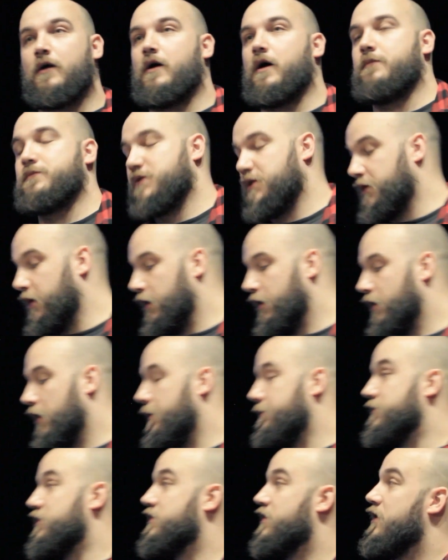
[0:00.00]
I'm just kidding.
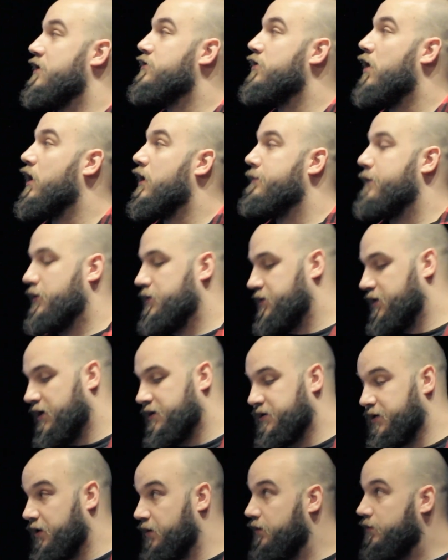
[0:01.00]
I'm just going to talk about
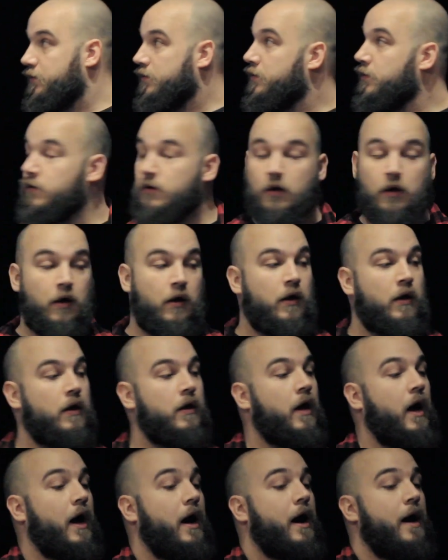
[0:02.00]
CI/CD.
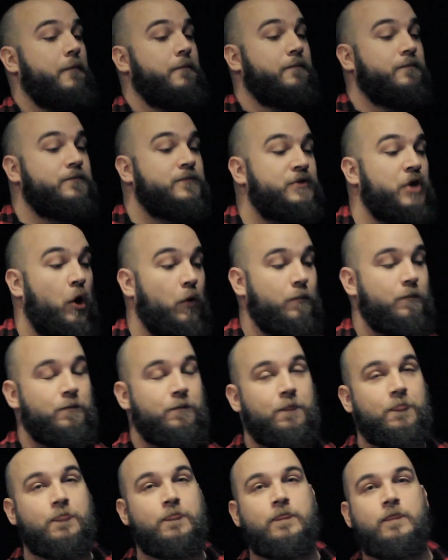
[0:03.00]
So,
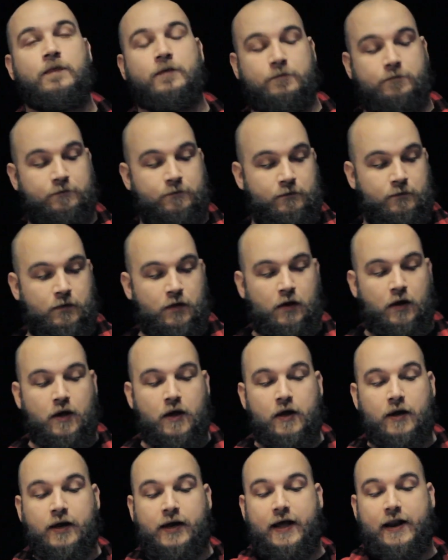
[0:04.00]

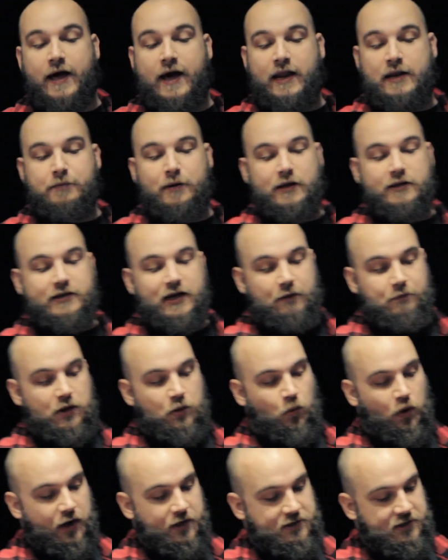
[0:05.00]
can anybody tell me
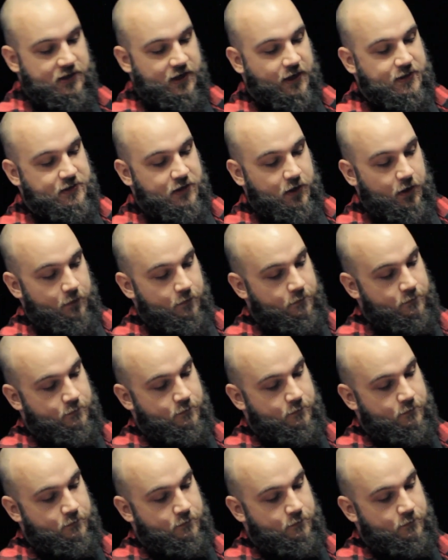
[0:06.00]
what is CI/CD?